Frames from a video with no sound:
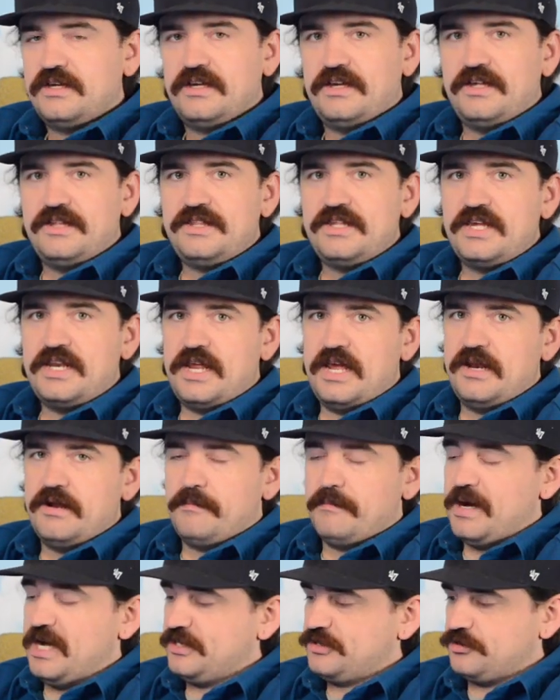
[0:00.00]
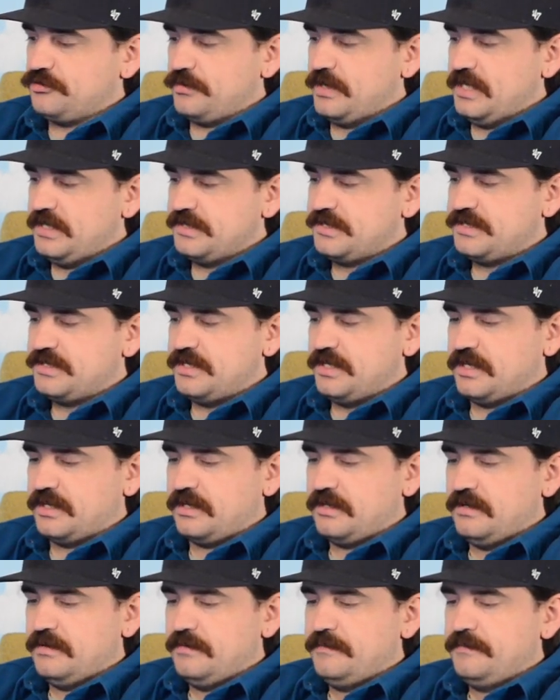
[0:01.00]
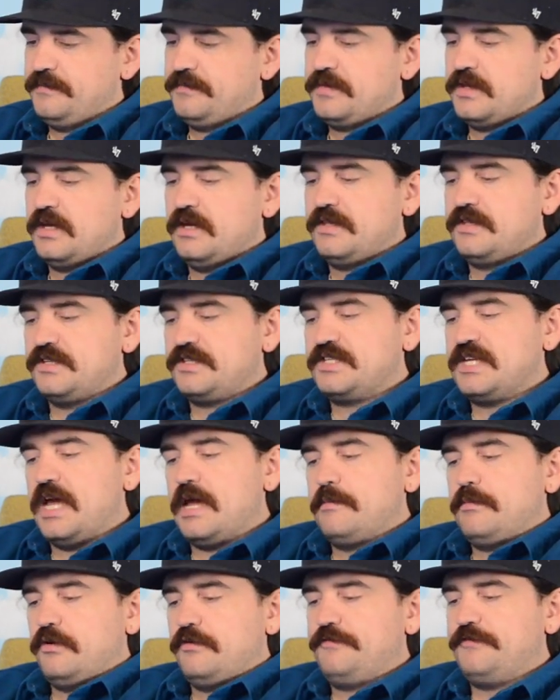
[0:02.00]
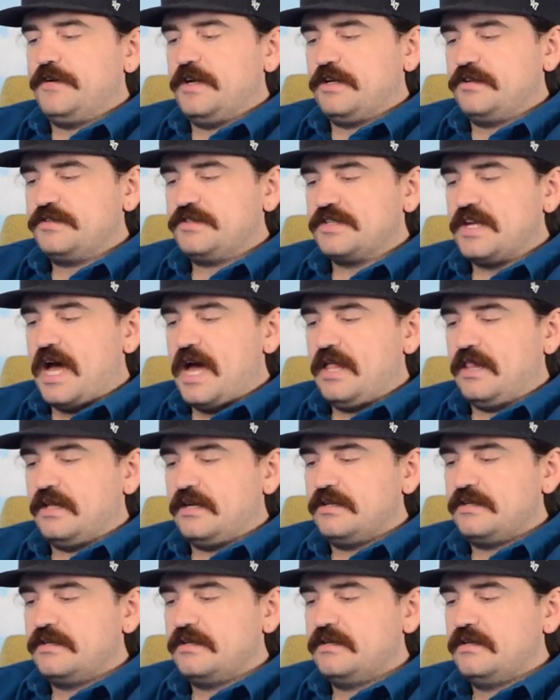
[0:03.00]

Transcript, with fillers: and then ate a mozzarella stick. The table fell silent.